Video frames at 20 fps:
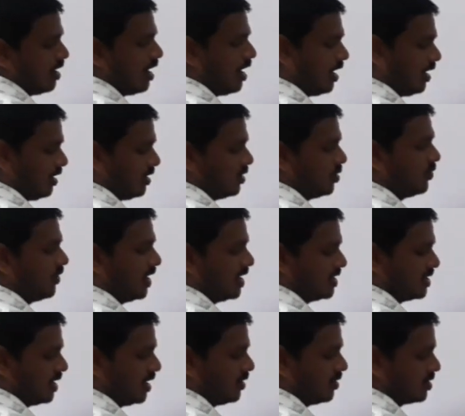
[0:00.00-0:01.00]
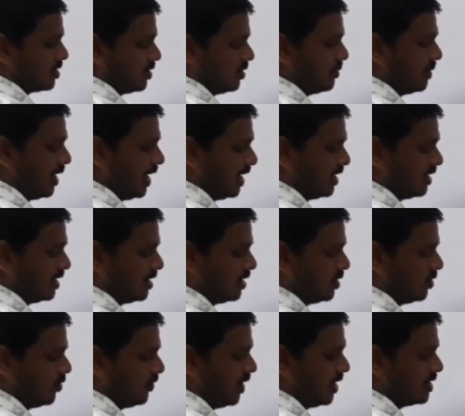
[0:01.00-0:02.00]
or uy is equal, so you may write it,
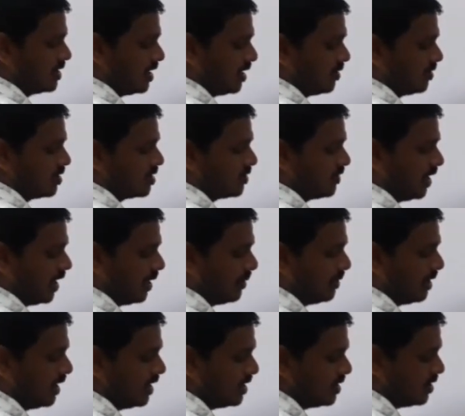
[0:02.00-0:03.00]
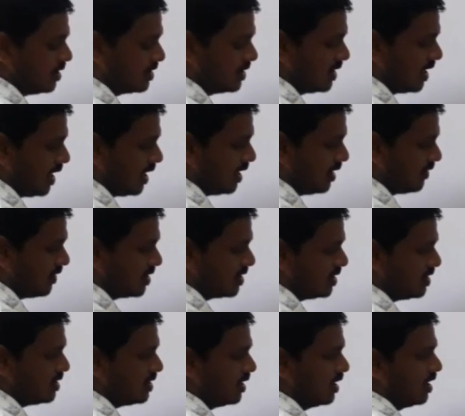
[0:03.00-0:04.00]
uy is equal to what I am writing, CR
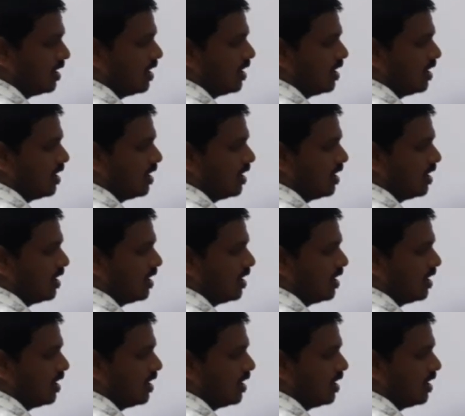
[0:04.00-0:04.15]
equations,